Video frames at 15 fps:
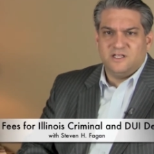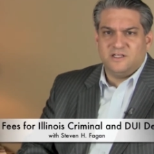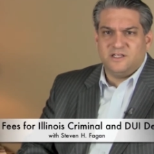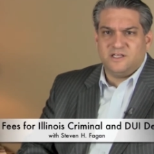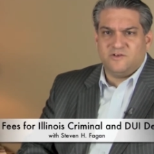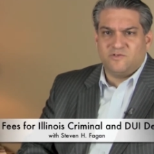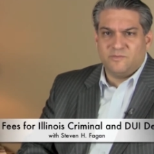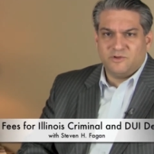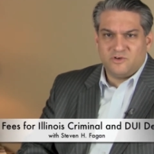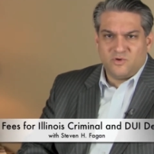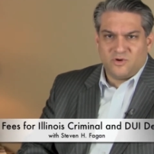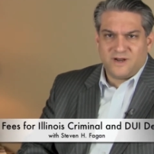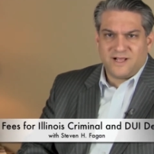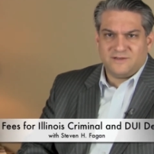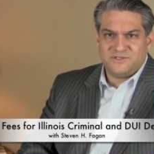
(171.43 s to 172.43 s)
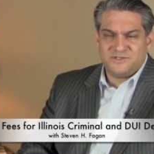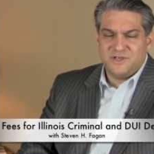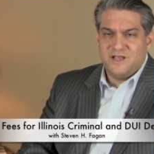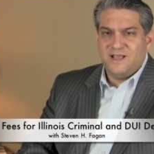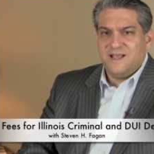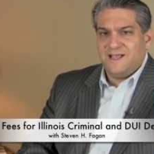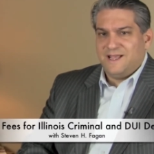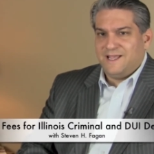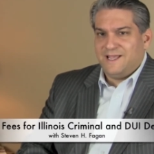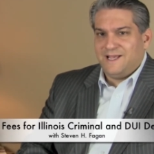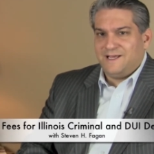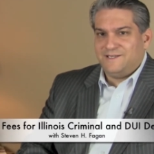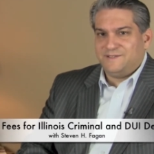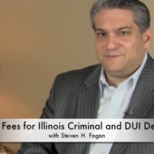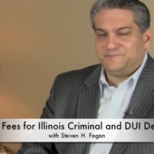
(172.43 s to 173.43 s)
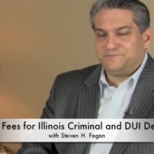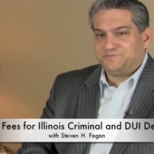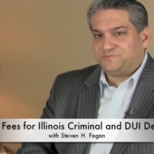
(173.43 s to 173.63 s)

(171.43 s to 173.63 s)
the criminal courthouse, and